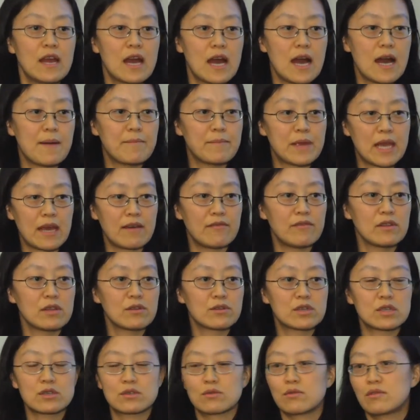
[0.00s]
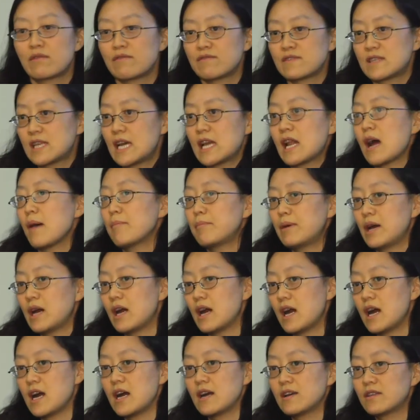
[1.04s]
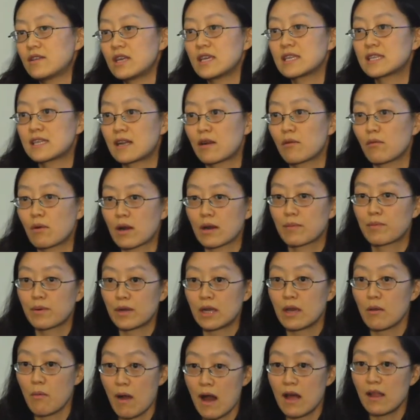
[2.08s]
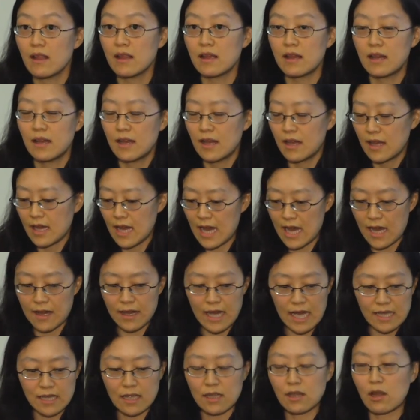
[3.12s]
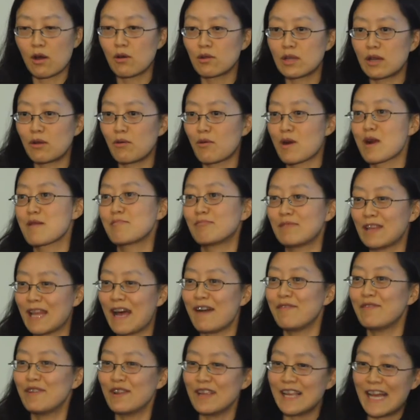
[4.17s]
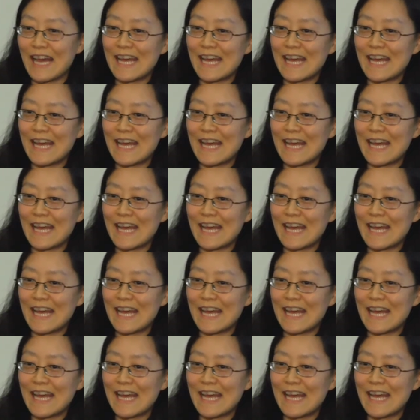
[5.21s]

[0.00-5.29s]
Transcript: Evolution sort of set up things that work pretty well at the lowly worm level,